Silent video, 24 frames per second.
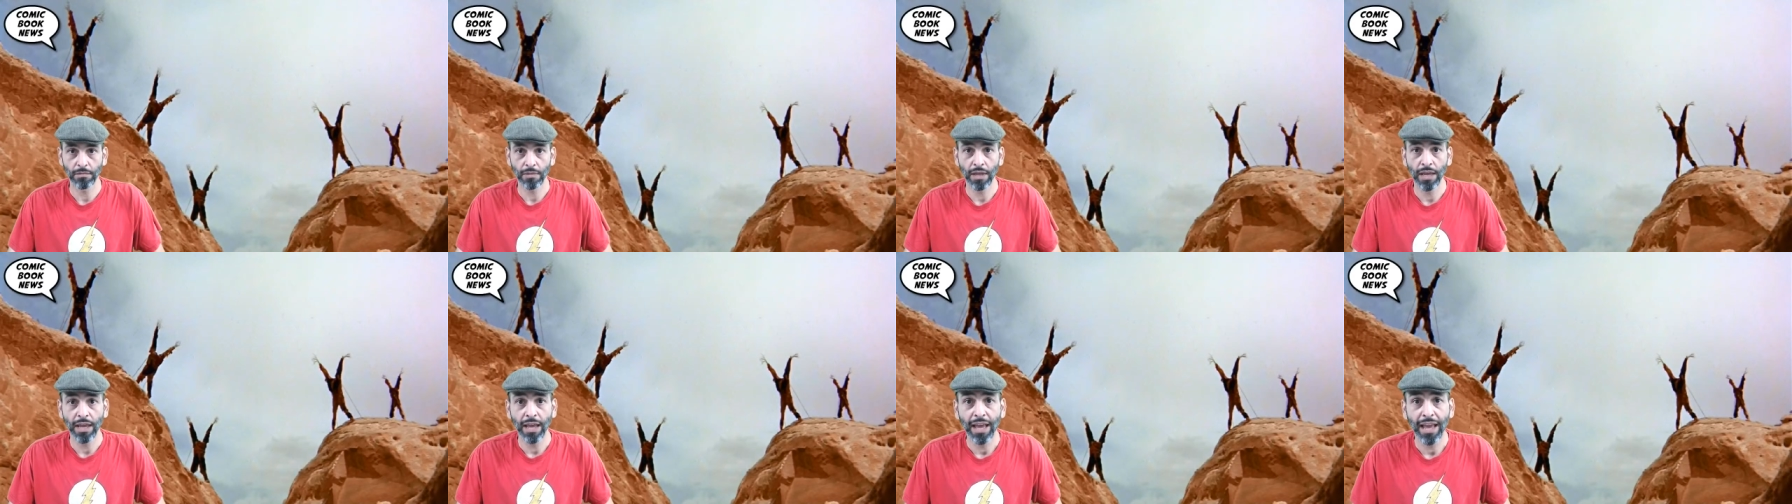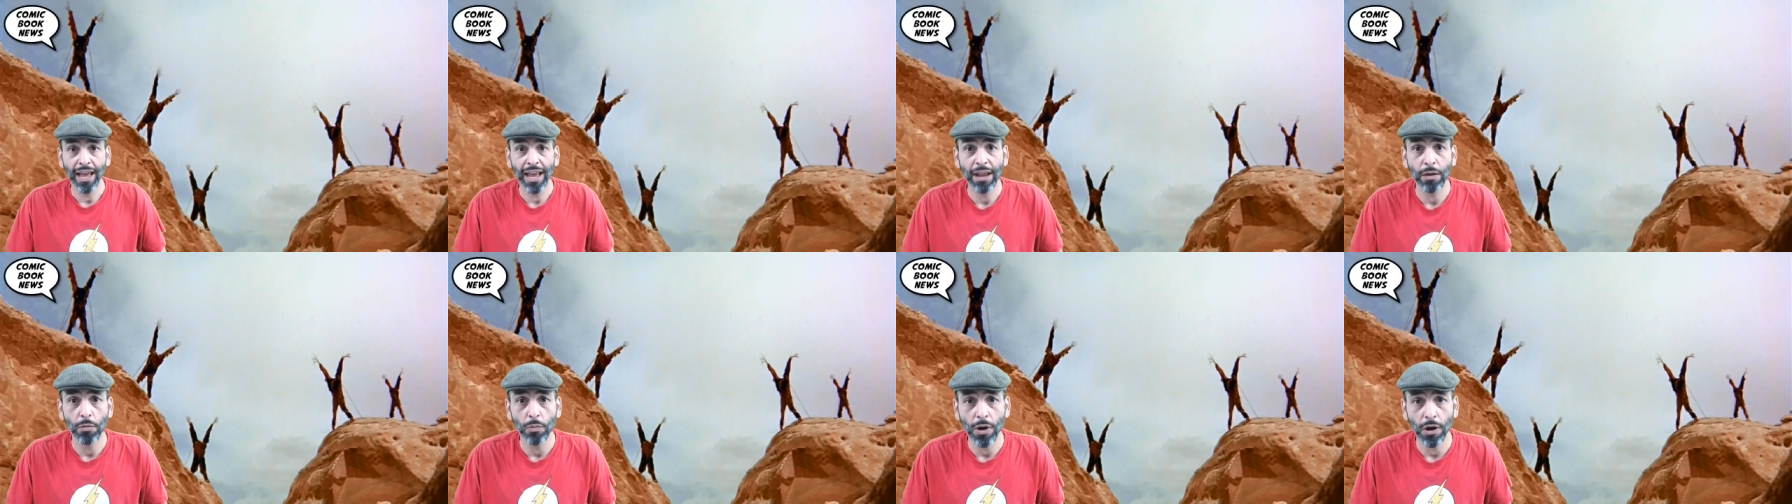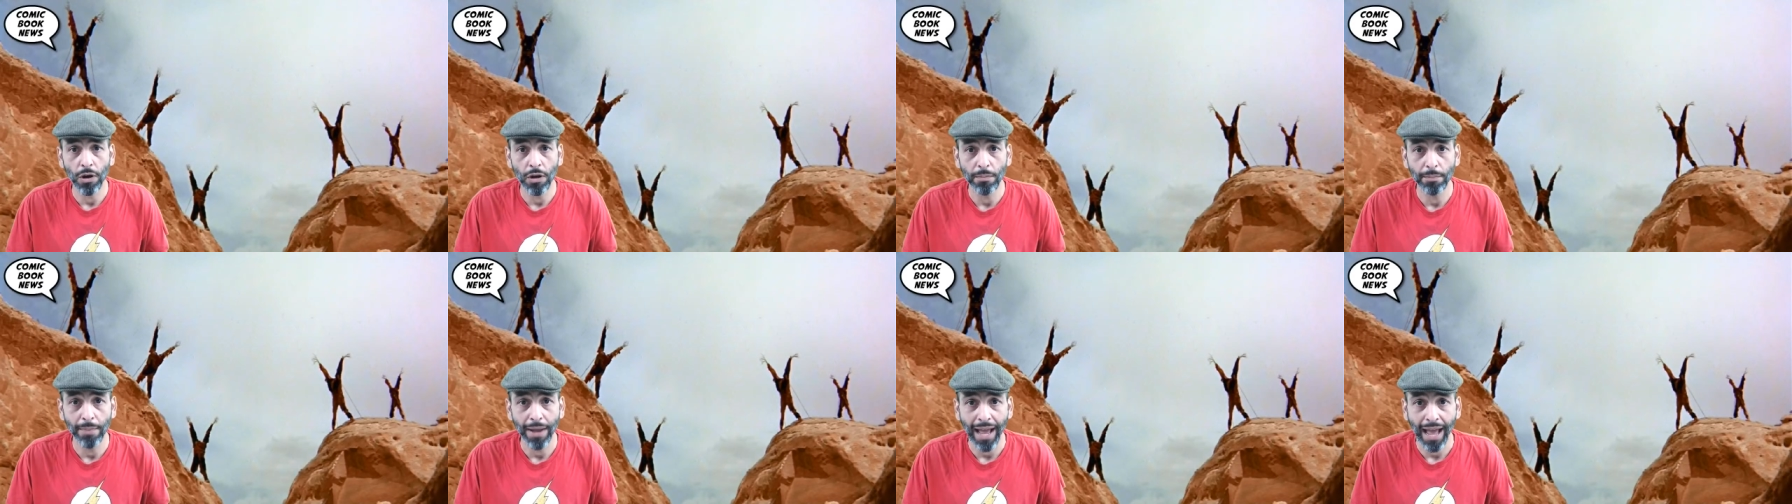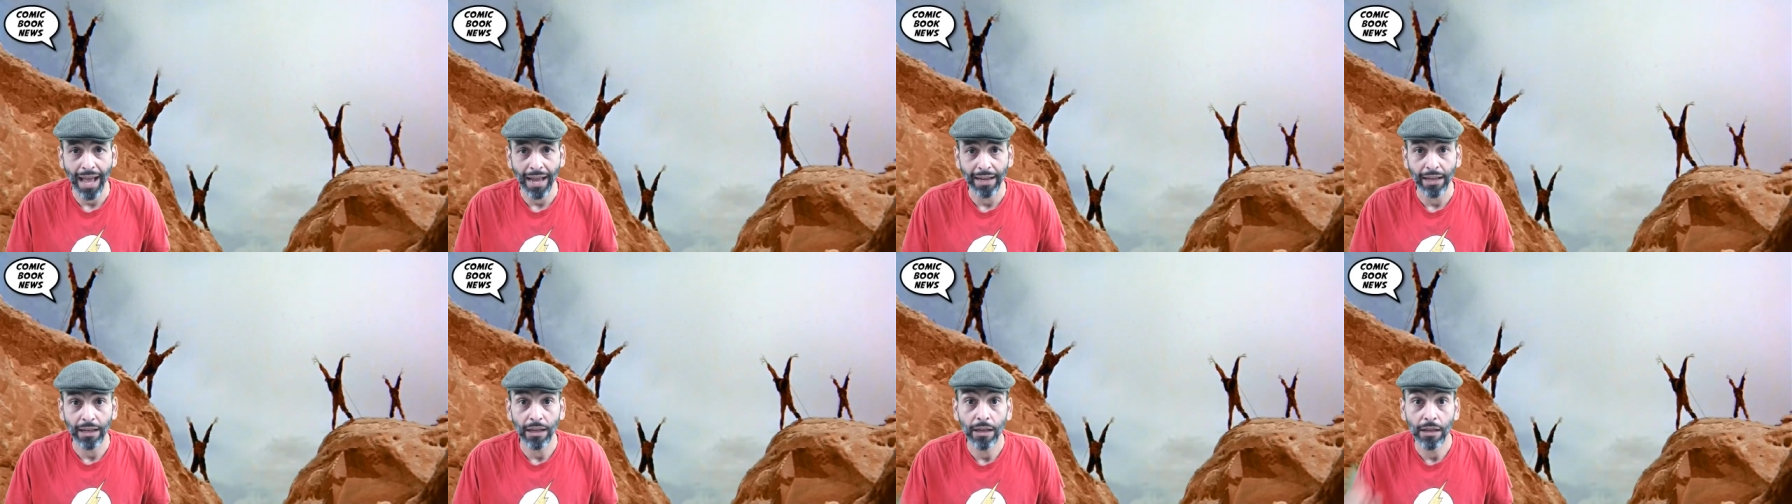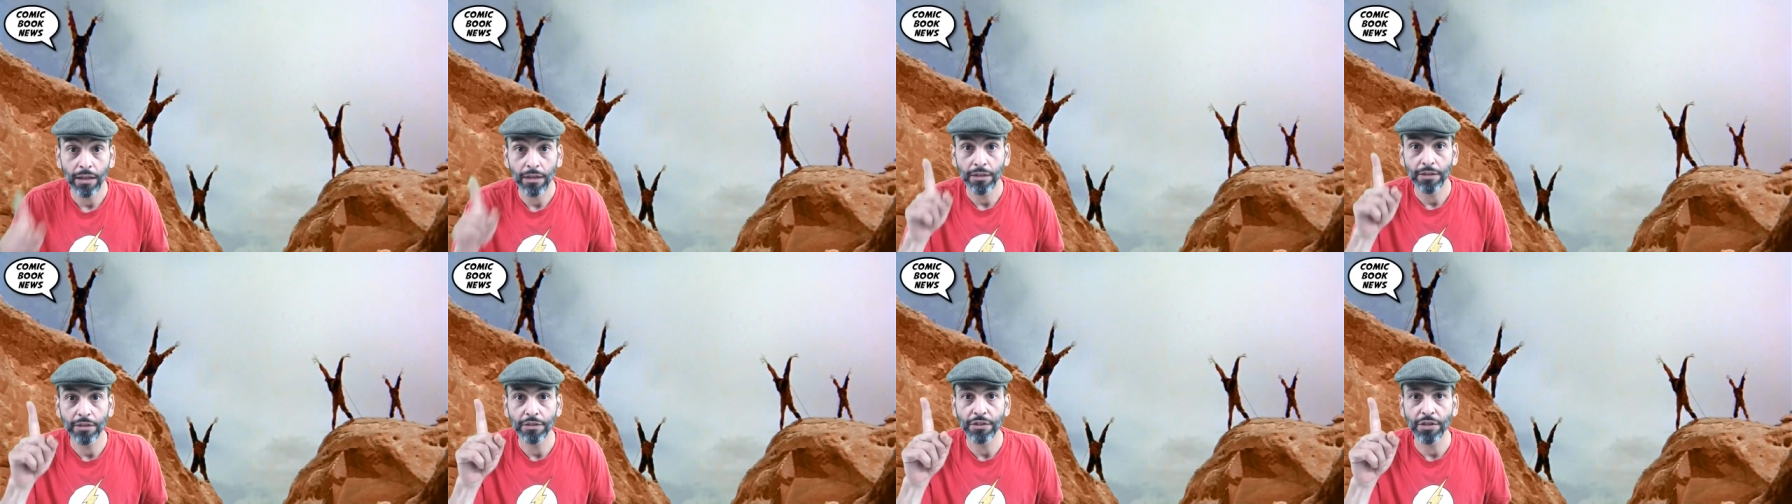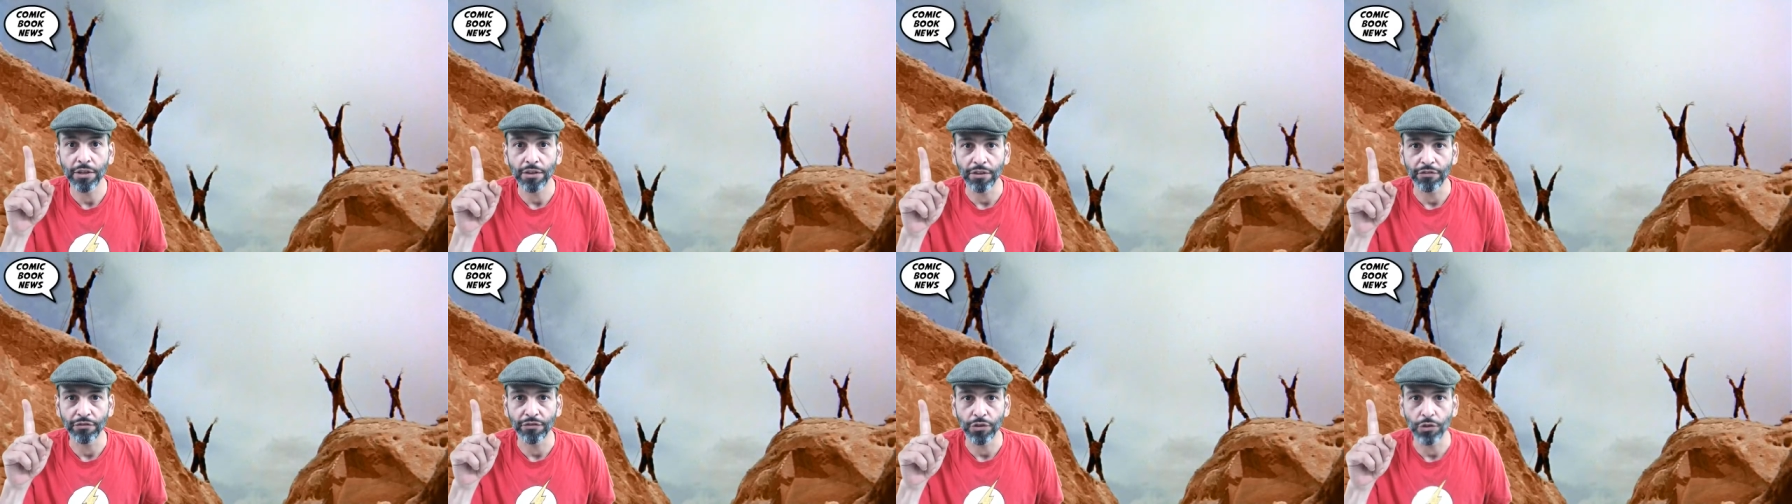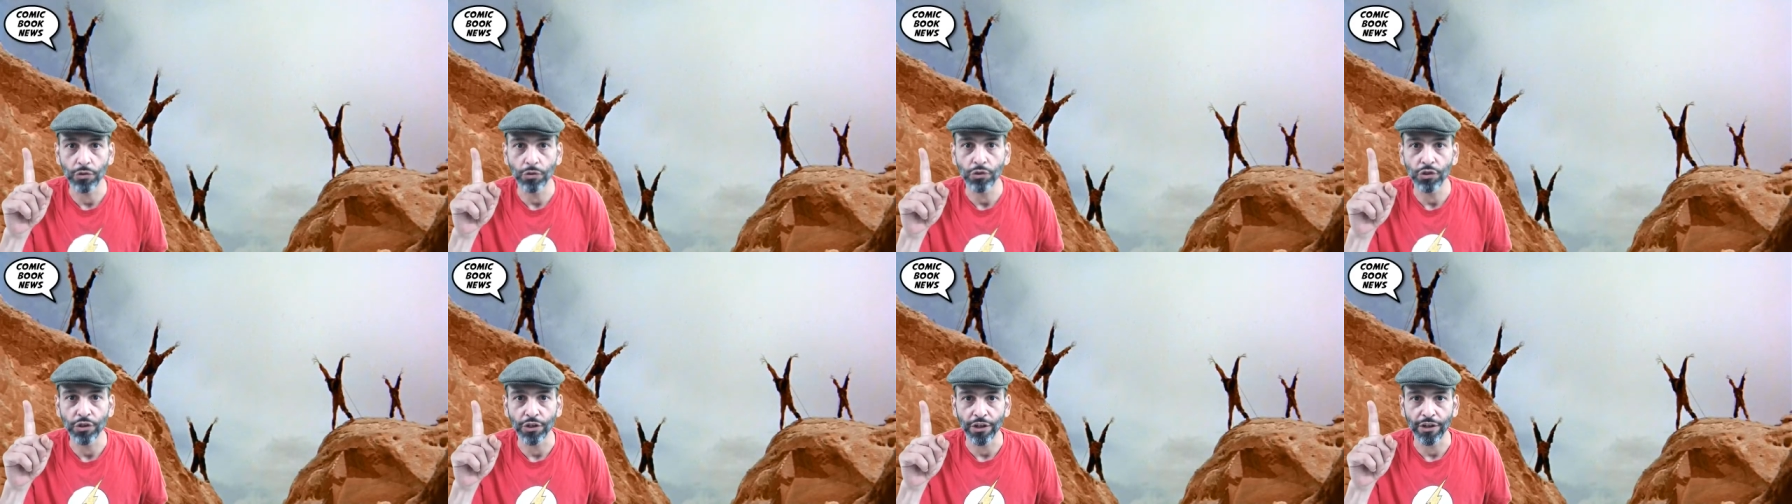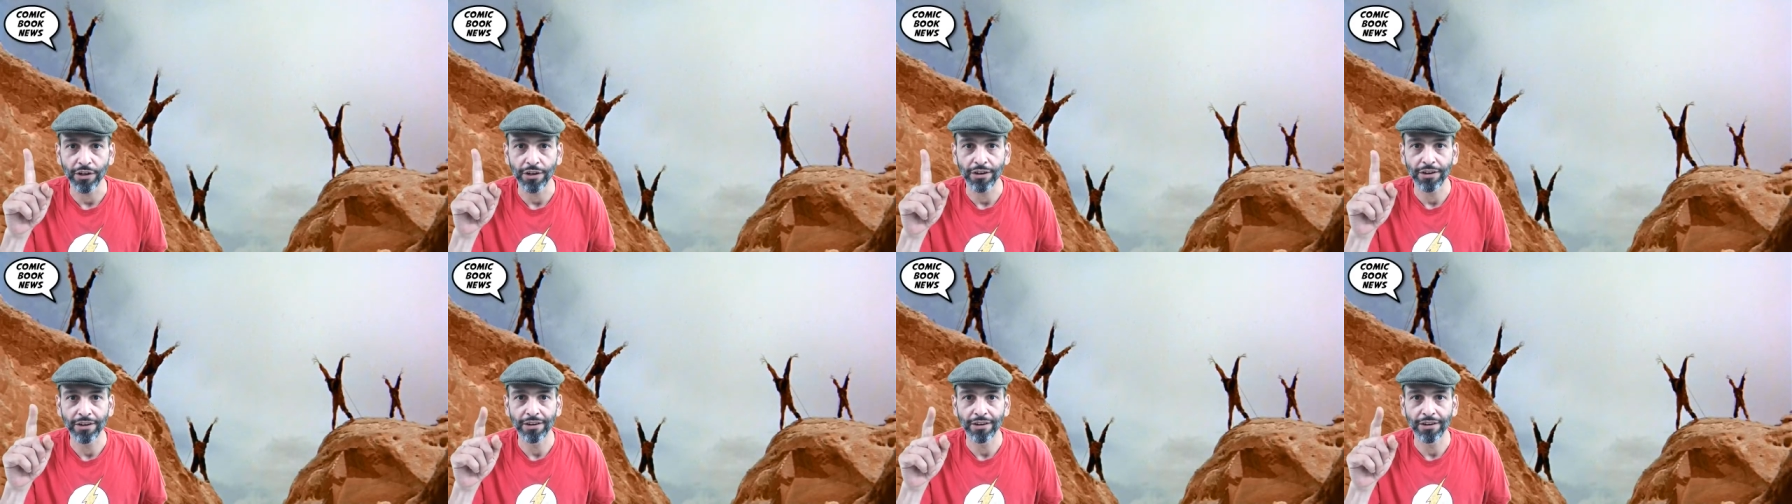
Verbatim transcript: Hey, welcome back to the future.